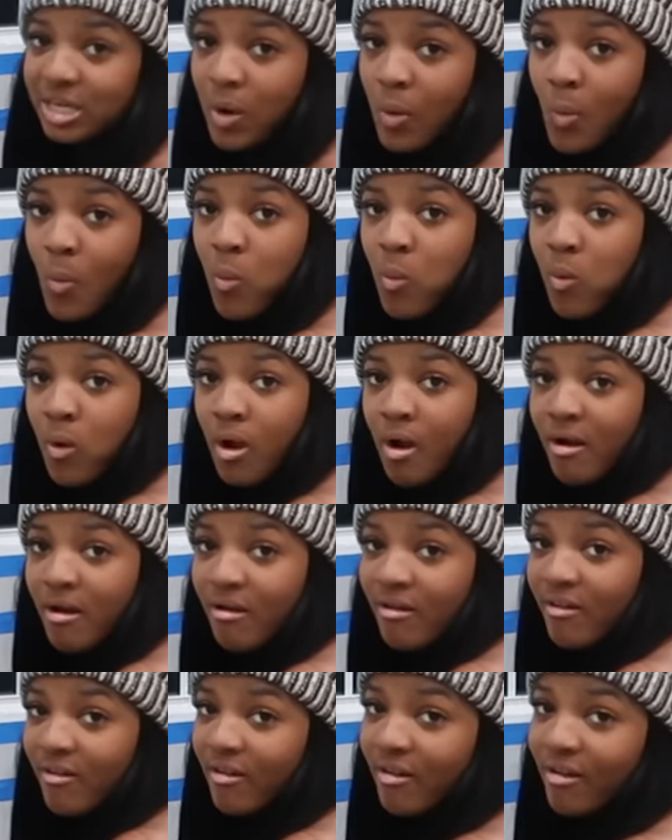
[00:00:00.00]
to
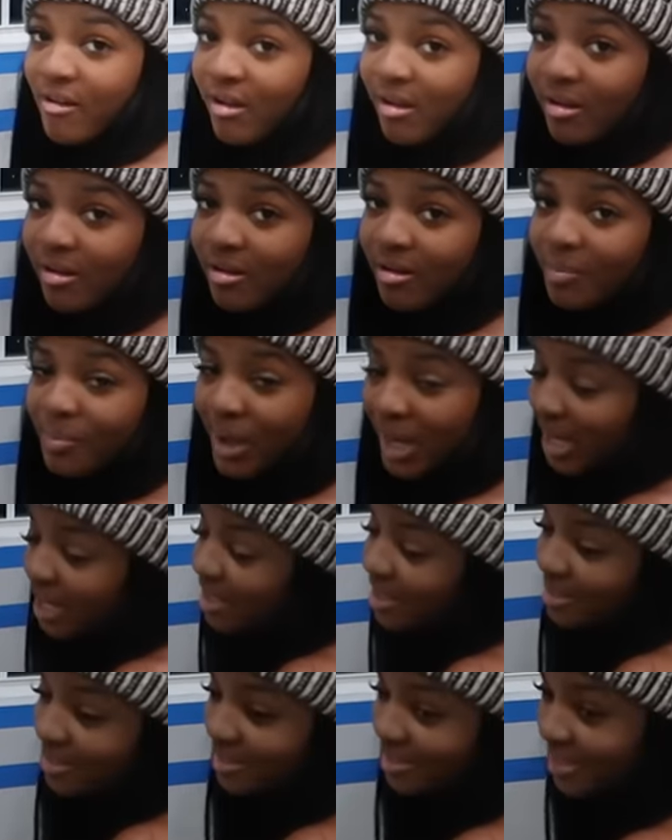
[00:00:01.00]

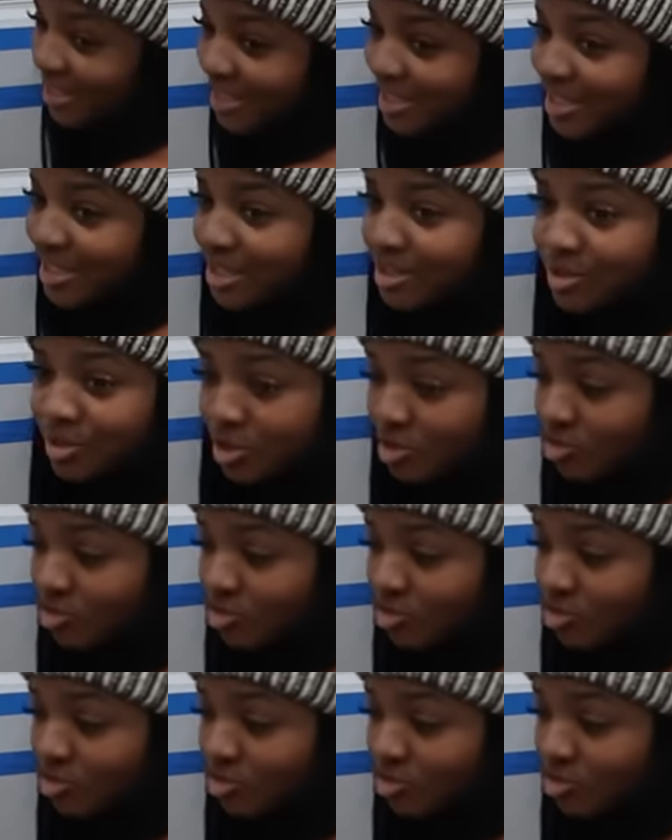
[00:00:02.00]
paint these little